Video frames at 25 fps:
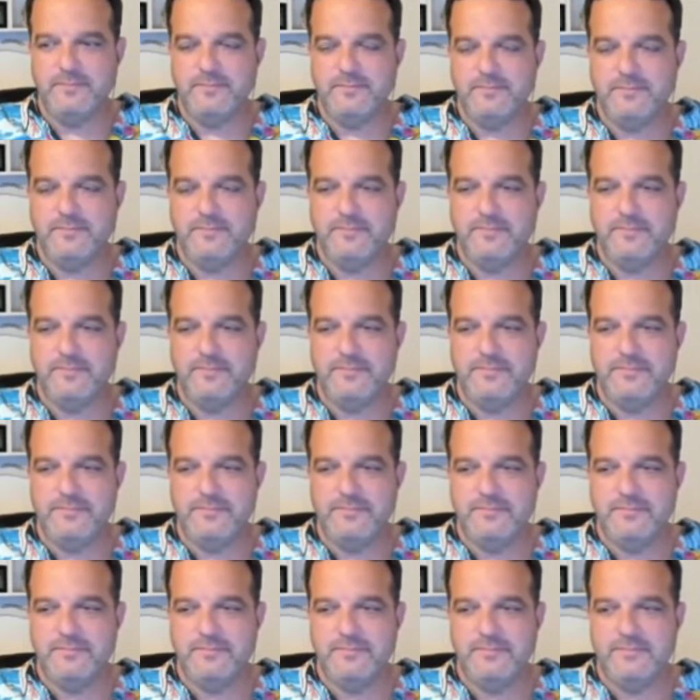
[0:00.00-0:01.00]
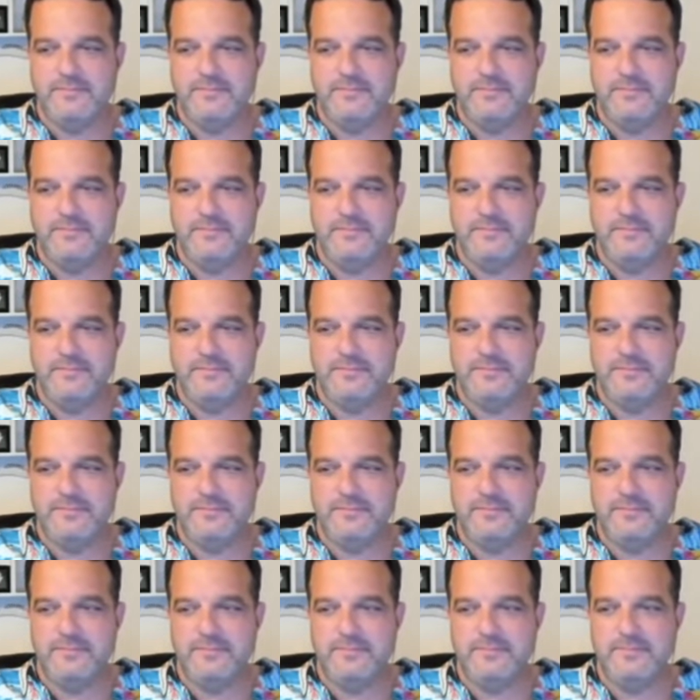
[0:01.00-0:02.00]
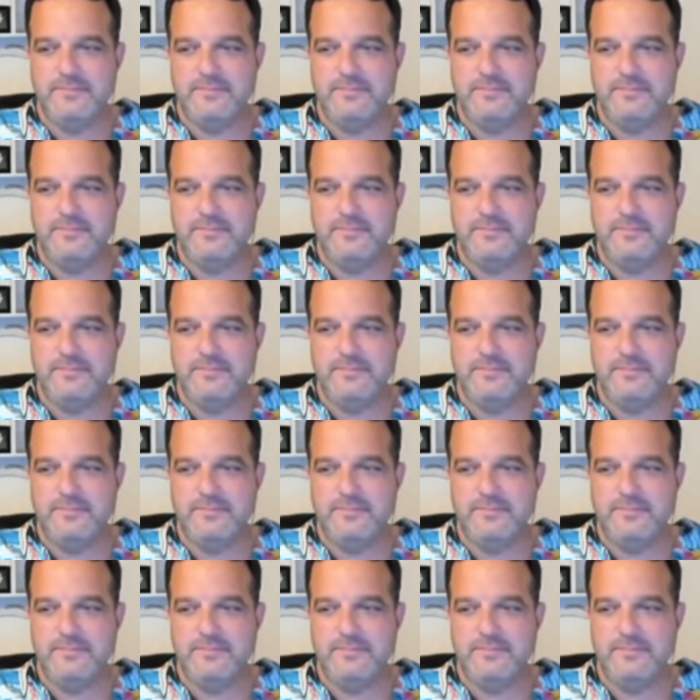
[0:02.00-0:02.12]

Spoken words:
The person shown says nothing.